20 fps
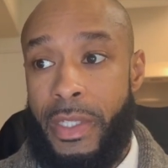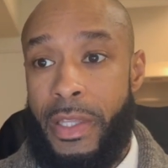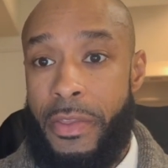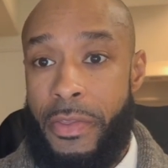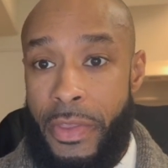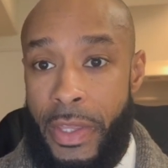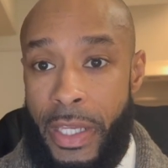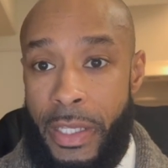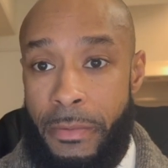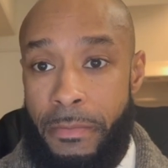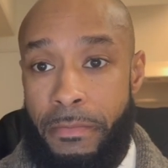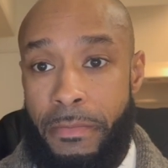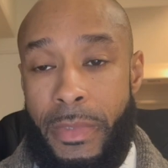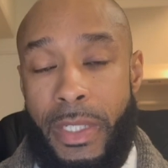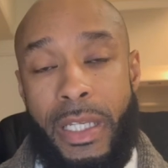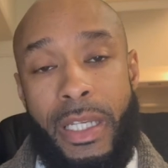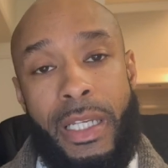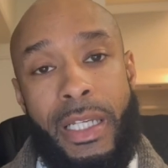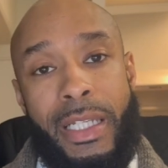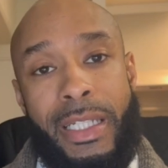Then,
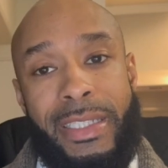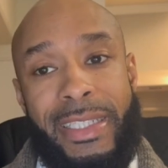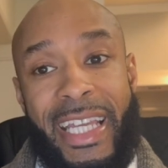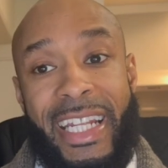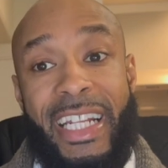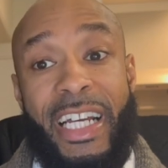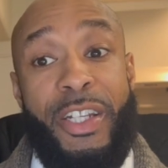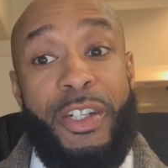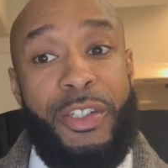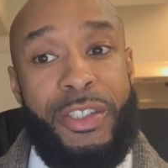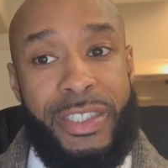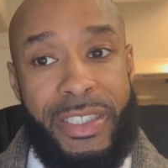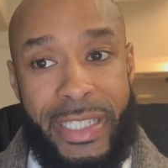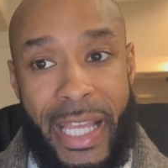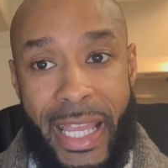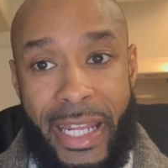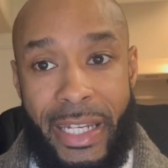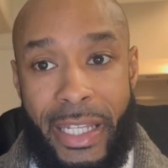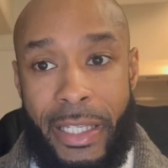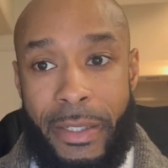data
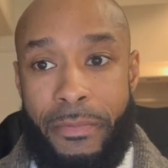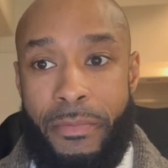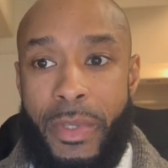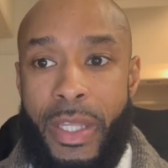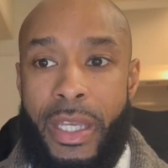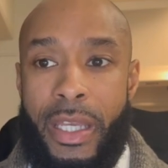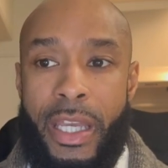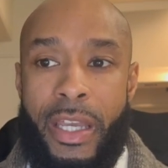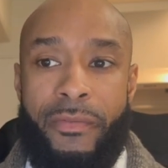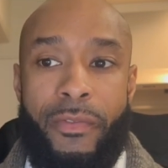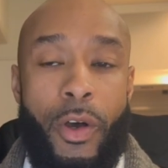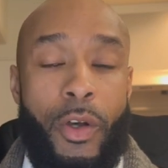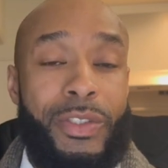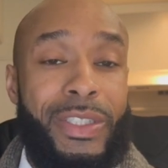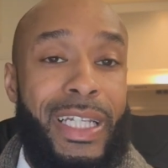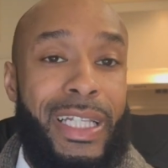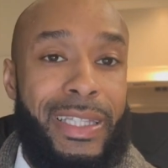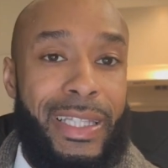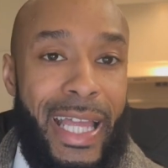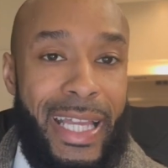understanding involves
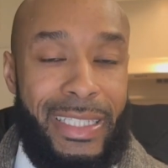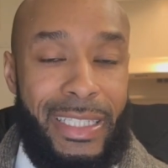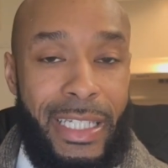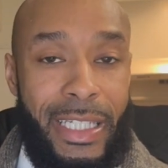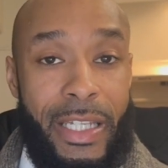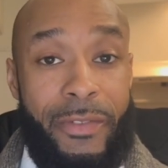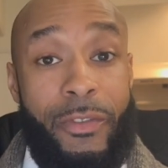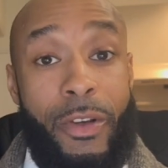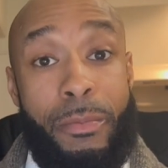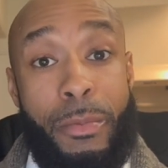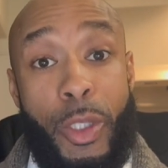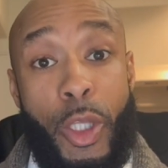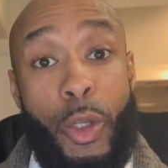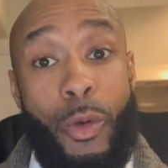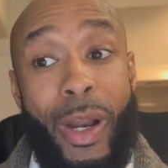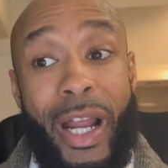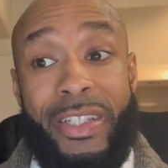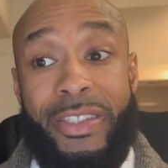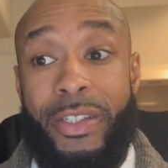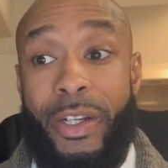collecting and
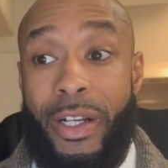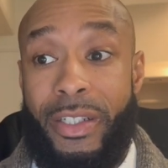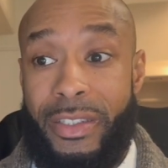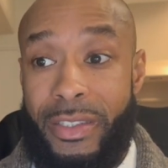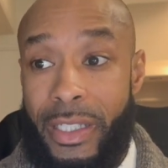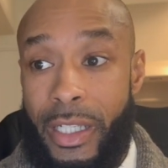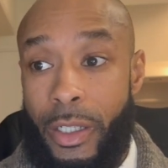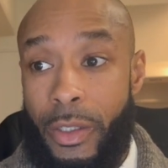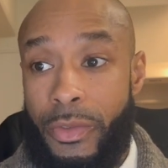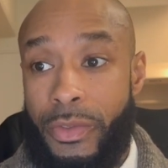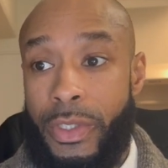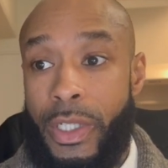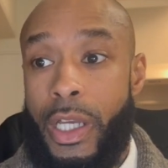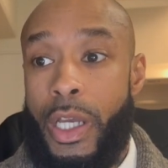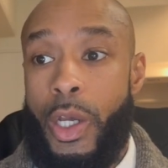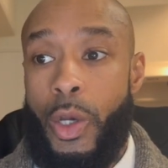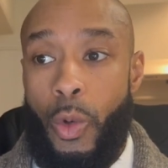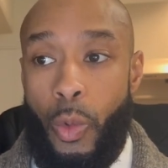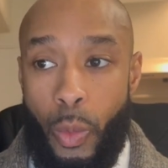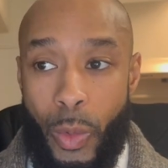familiarizing ourselves
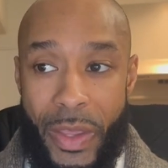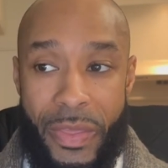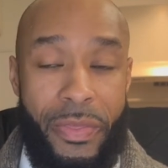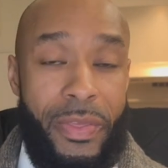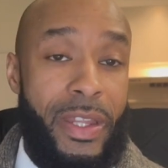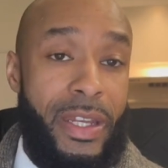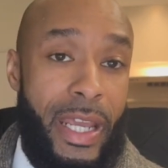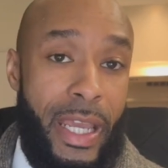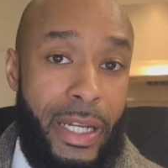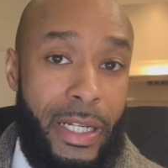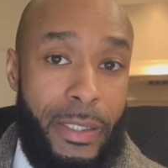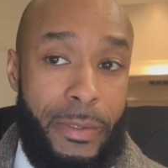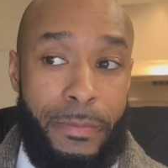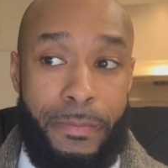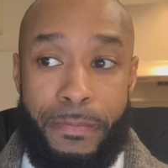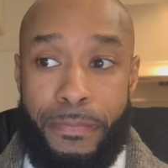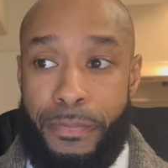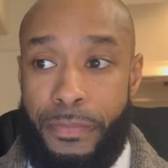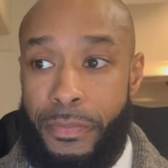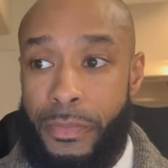with the data.
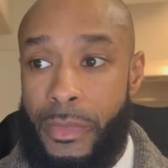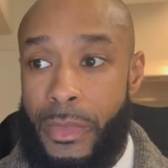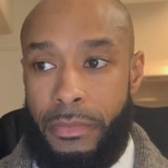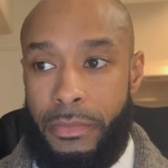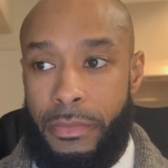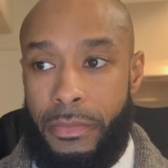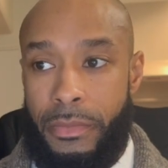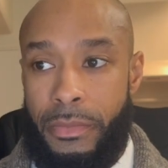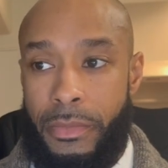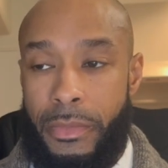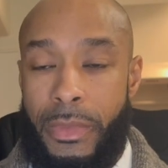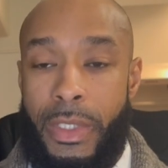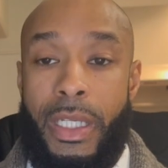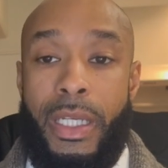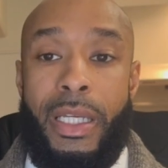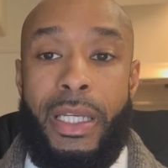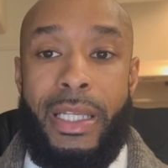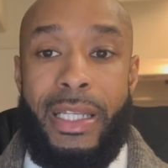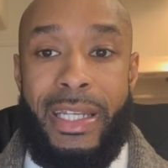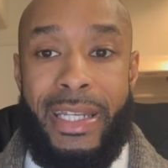
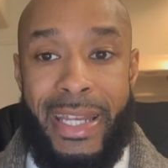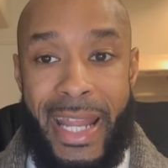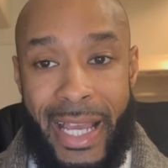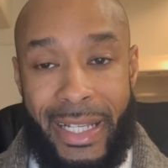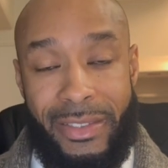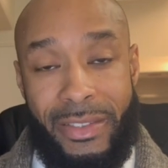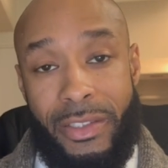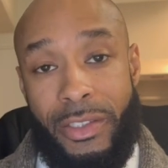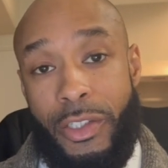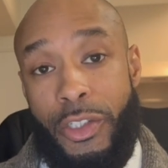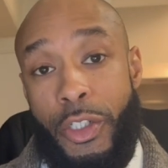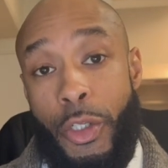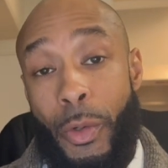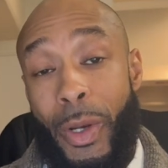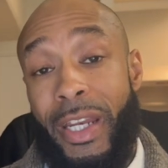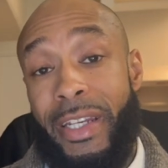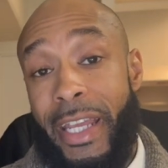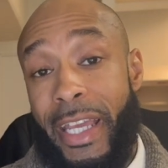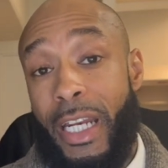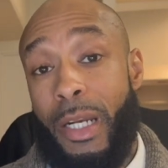Next,
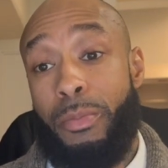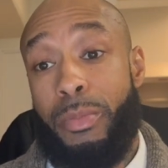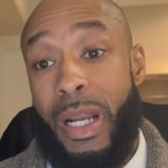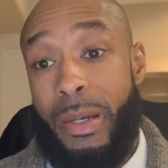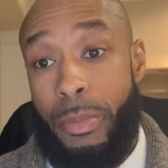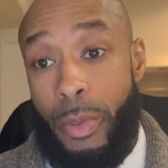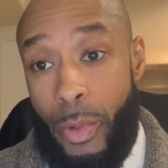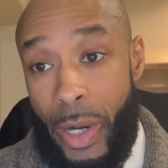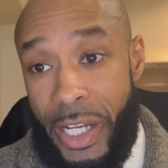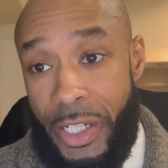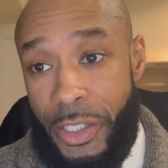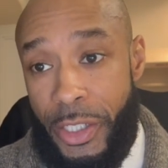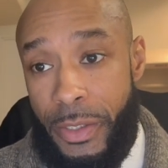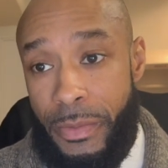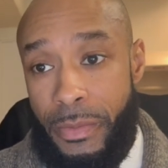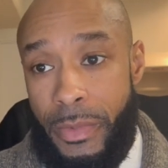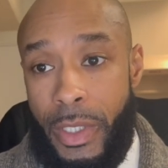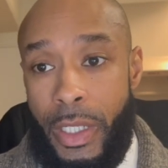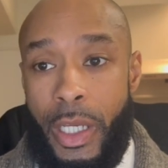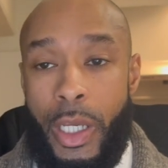during data
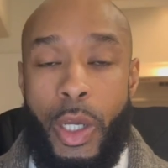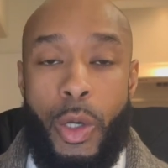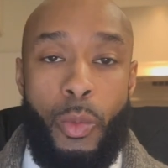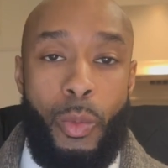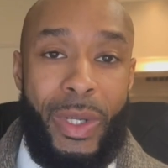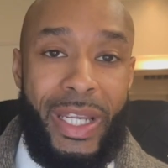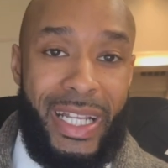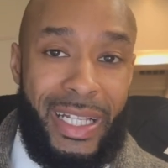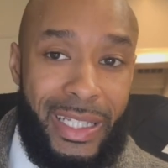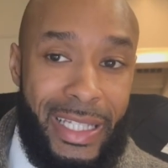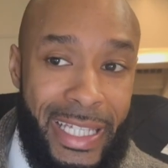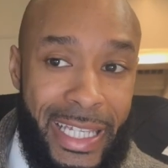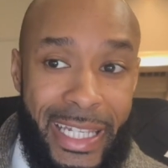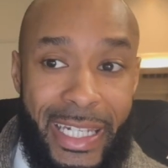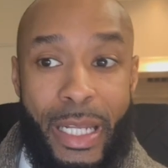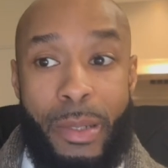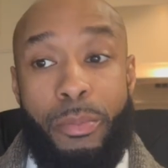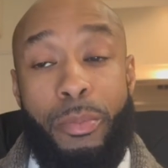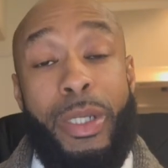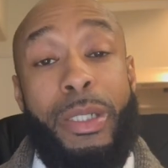preparation, we clean
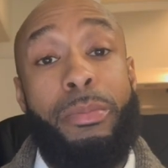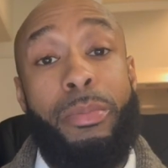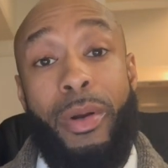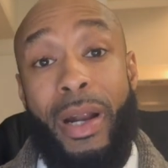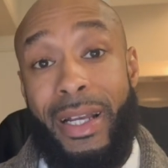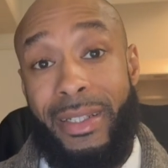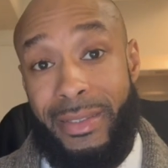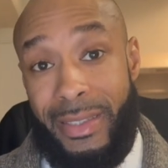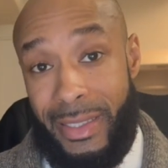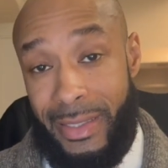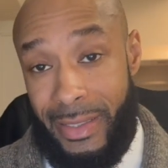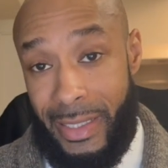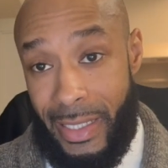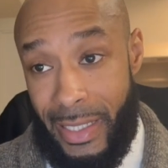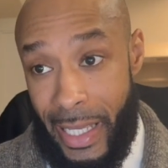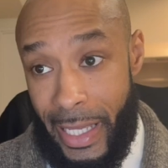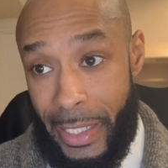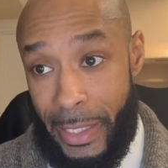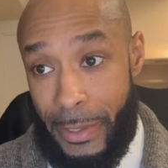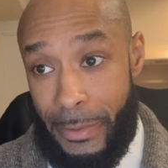and pre-process the
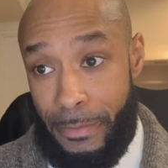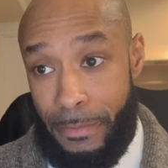data.